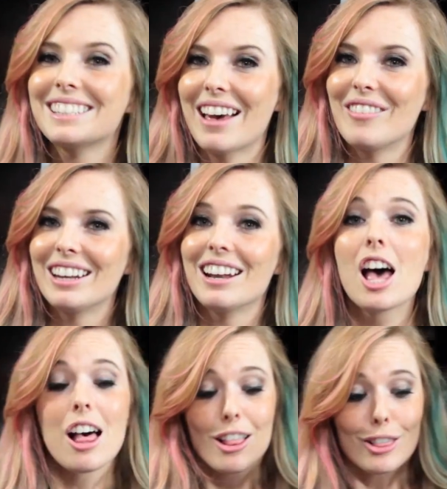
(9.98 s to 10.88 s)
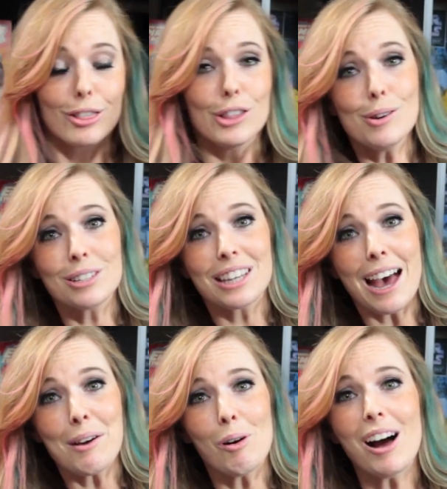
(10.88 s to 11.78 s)
7 Luke
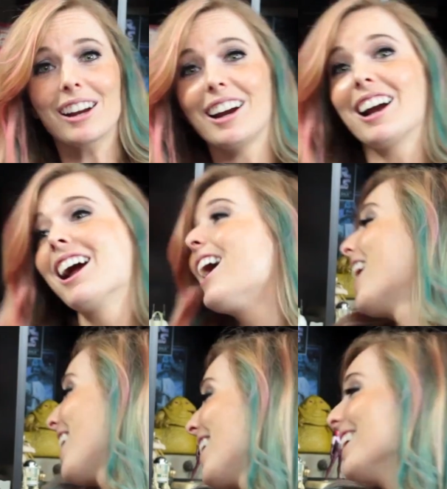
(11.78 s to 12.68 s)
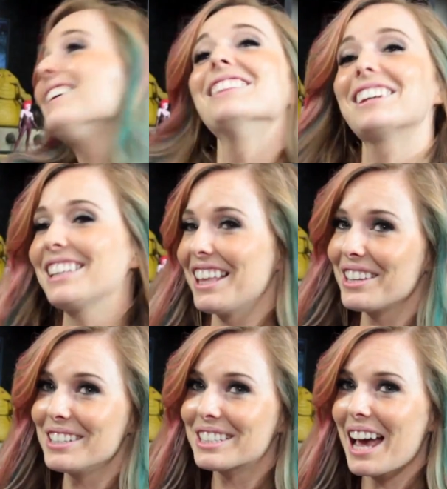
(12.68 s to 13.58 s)
Skywalker. Look at that
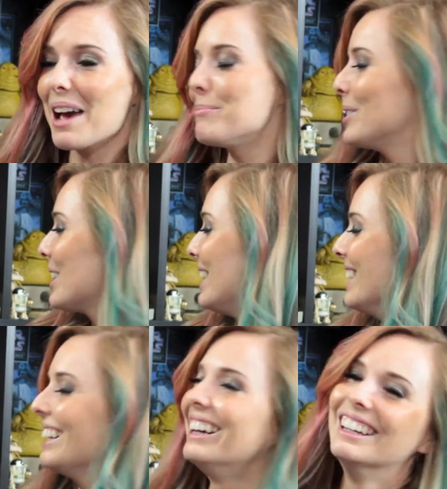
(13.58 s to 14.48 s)
little sky booty.